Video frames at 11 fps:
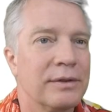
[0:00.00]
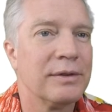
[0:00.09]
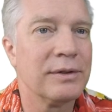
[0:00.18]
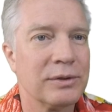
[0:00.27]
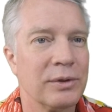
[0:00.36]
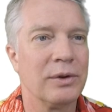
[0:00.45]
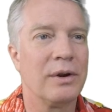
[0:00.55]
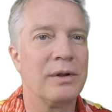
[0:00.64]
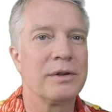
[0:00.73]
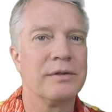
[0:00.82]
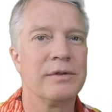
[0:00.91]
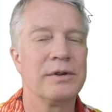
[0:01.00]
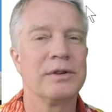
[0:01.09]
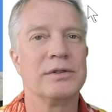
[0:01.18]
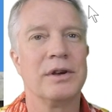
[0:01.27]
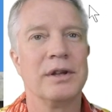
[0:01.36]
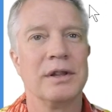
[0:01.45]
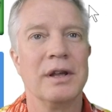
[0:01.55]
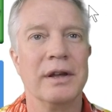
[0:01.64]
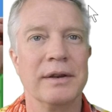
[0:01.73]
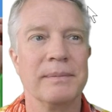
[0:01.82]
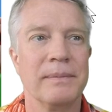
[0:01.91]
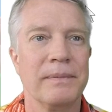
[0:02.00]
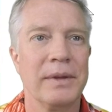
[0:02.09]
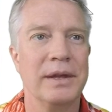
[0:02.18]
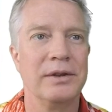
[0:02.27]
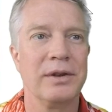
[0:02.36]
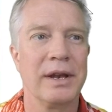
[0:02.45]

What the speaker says: So they're all converted to online, and you can